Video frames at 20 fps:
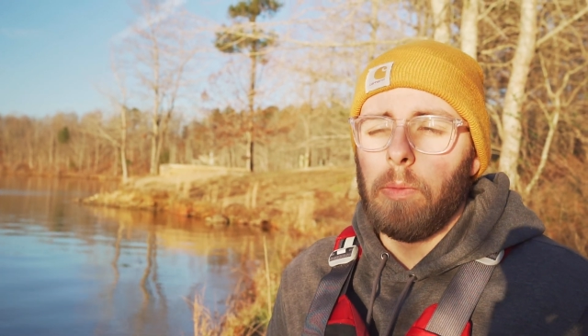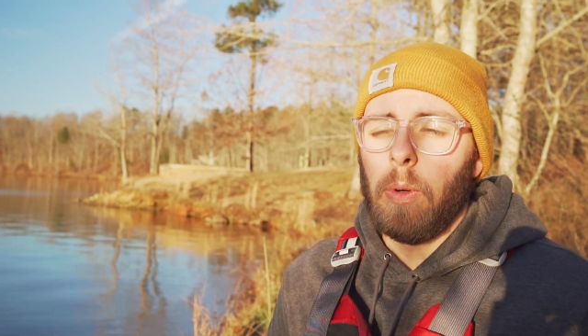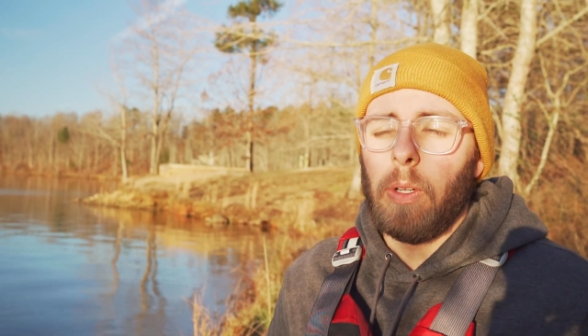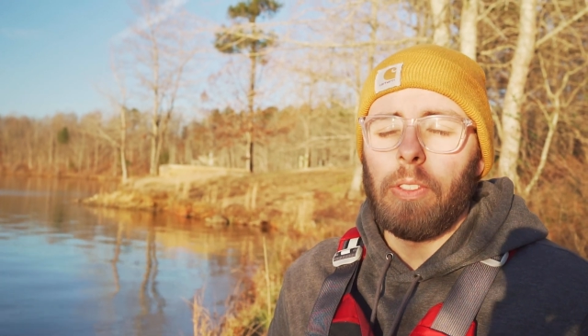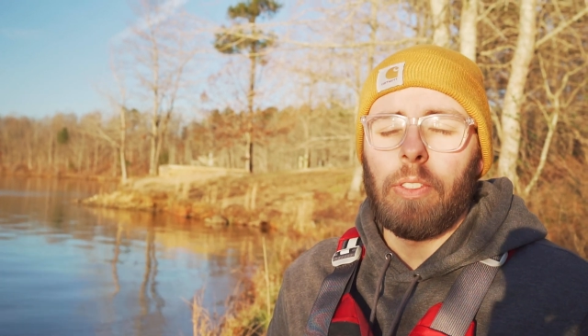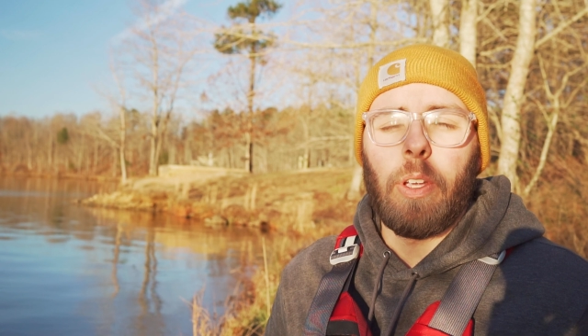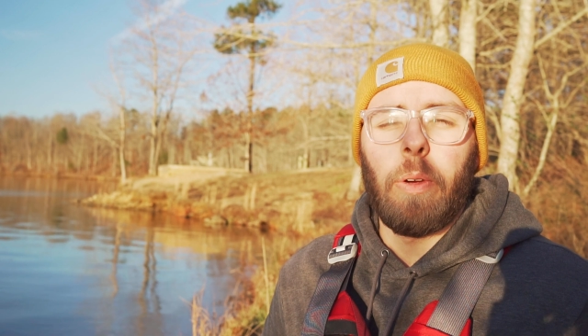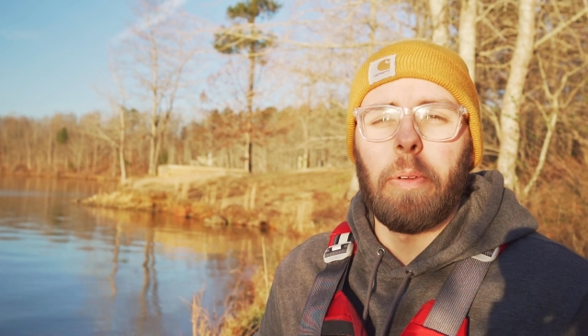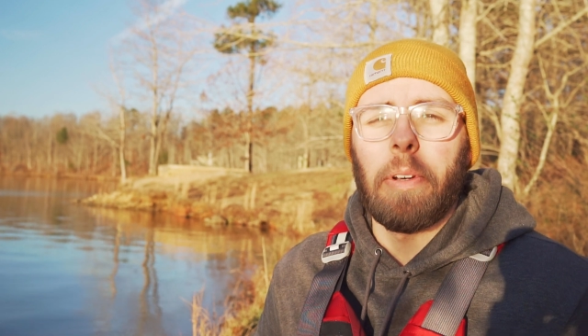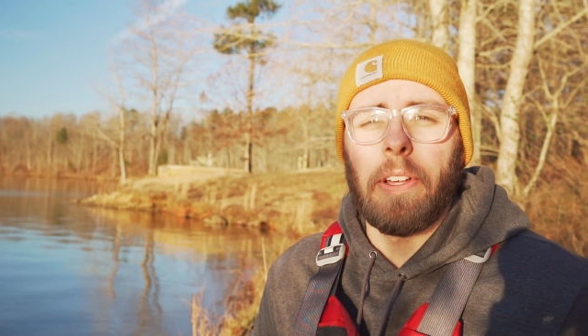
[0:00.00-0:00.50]

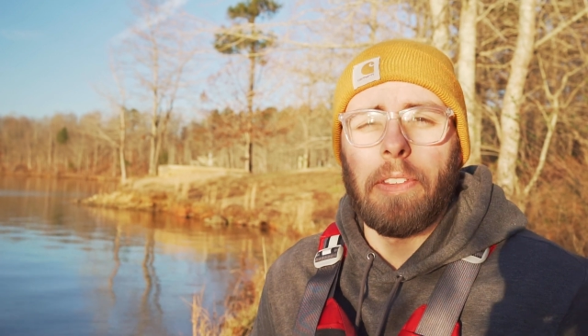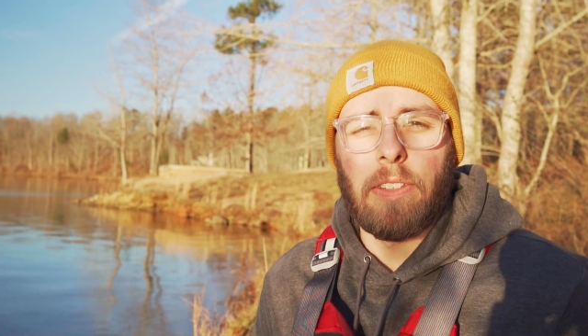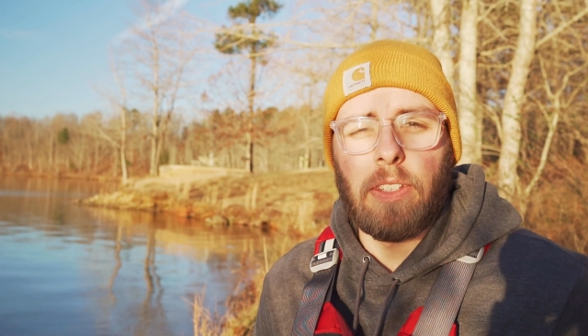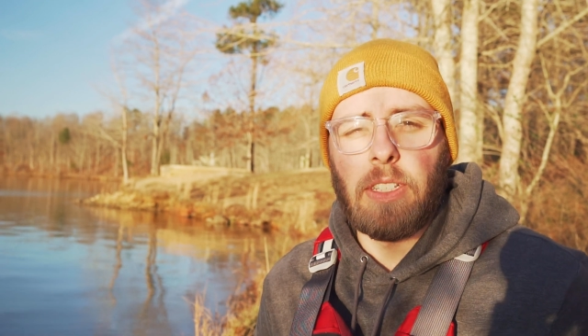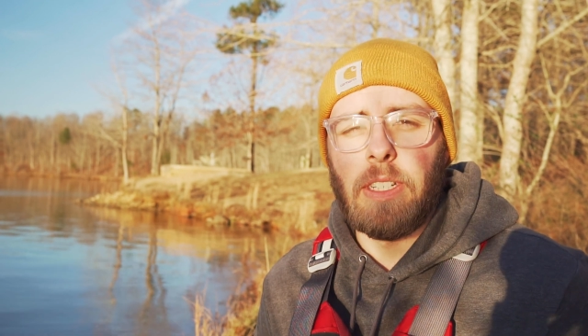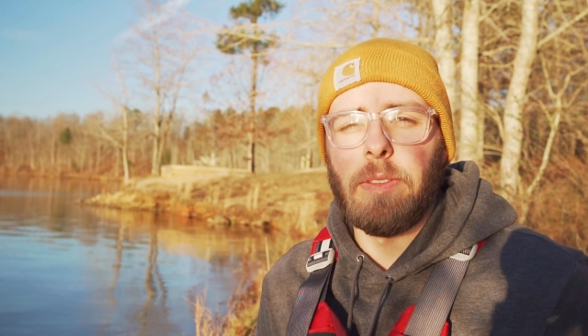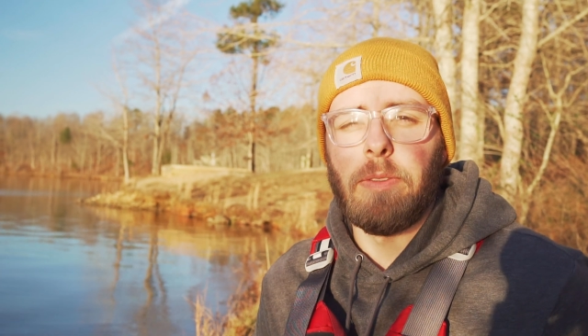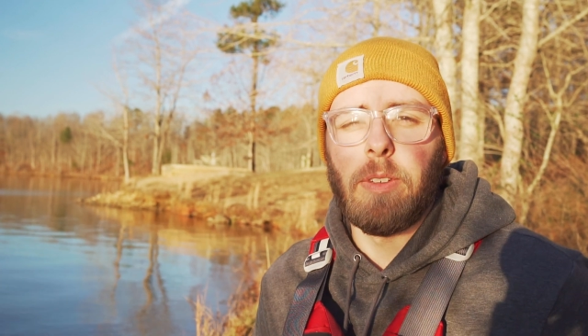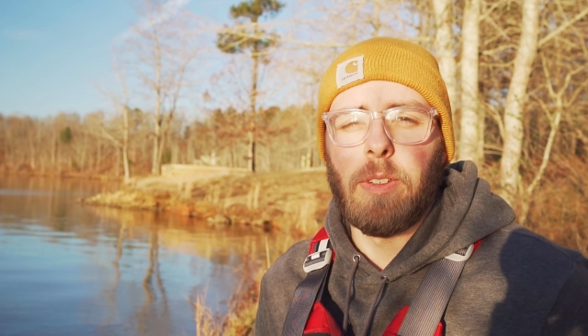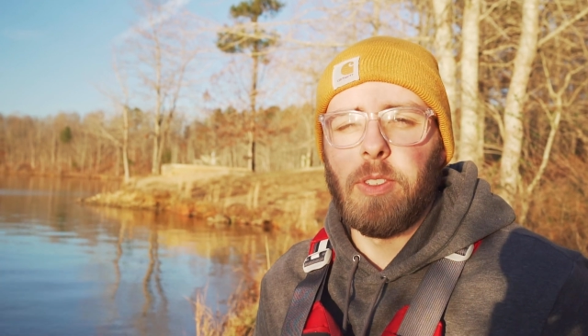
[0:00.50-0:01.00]
what's going on in the
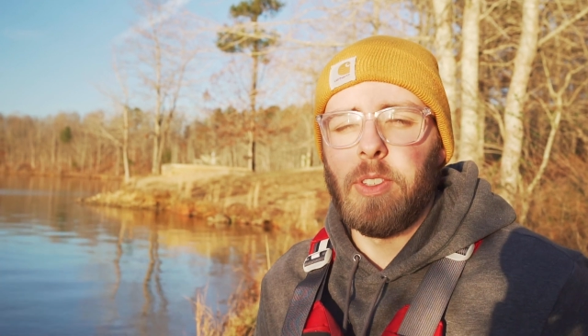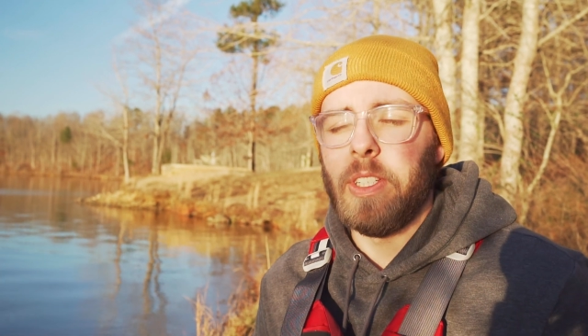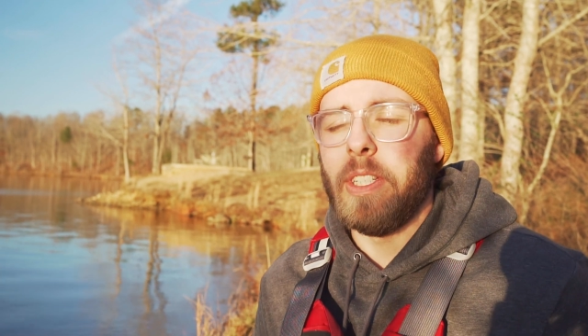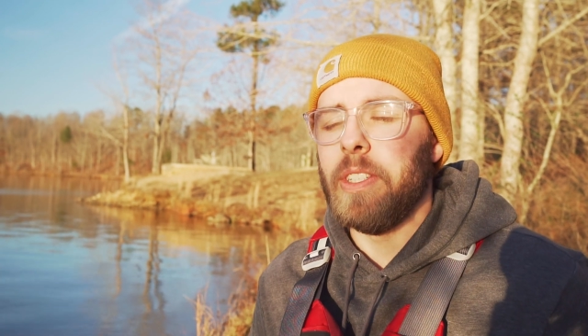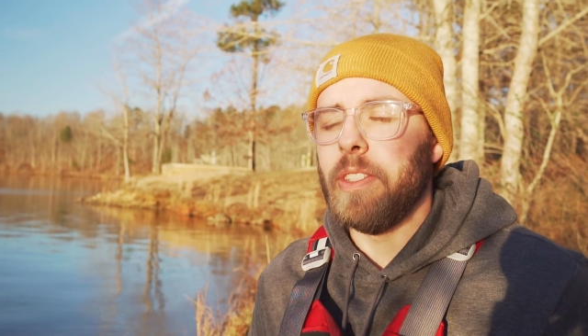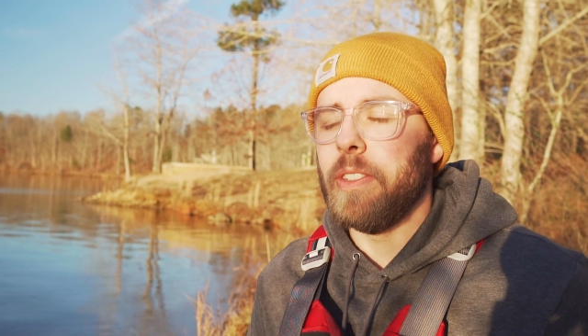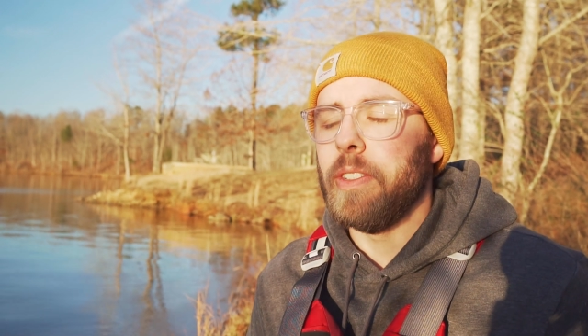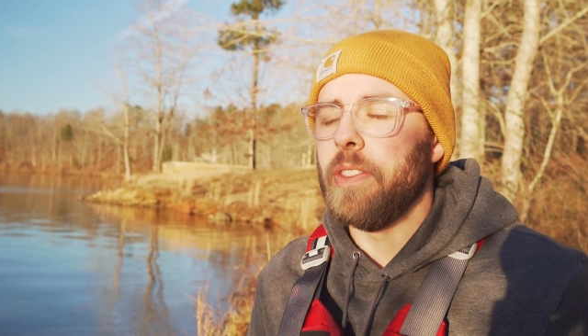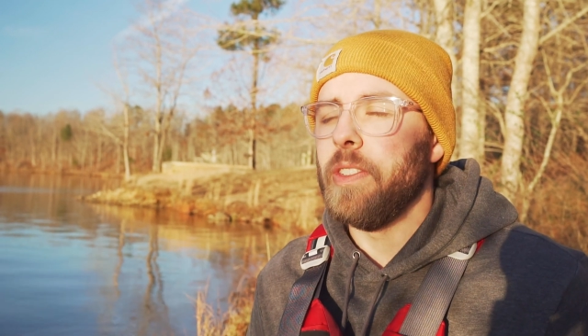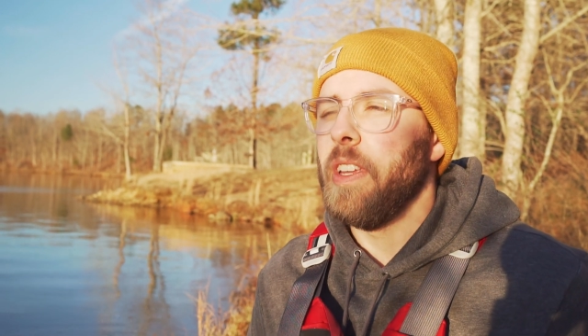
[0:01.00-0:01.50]
different
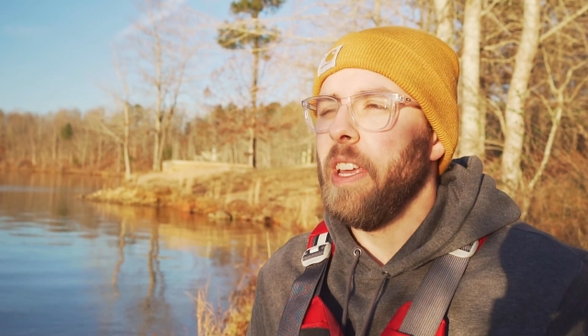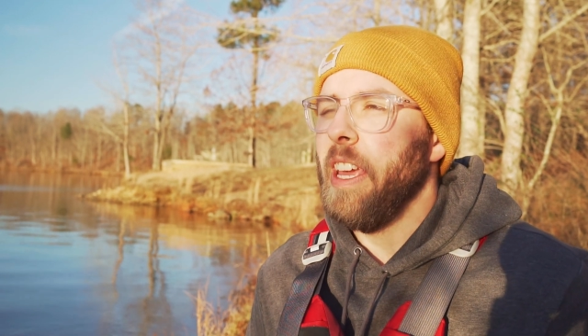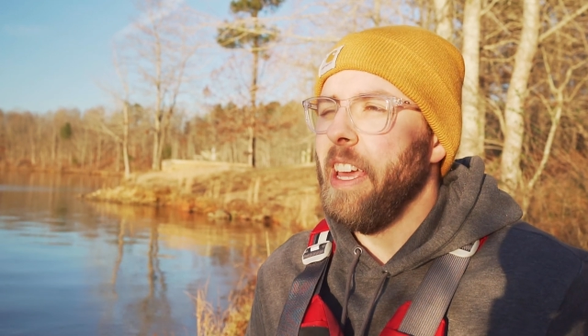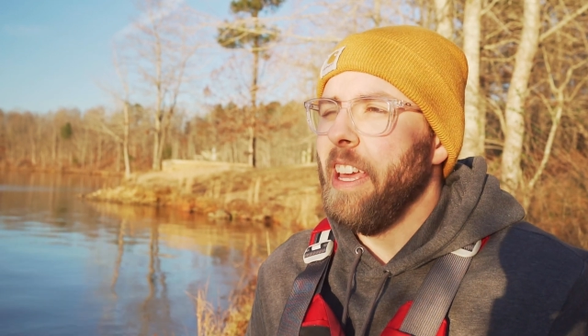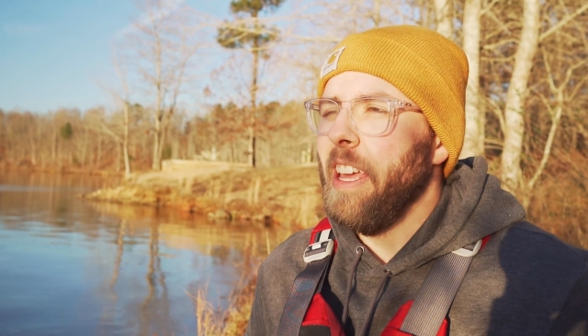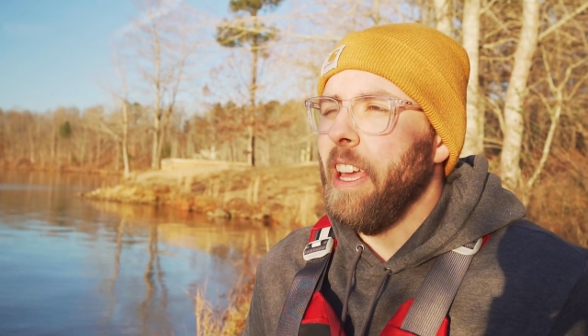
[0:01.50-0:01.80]
seasons.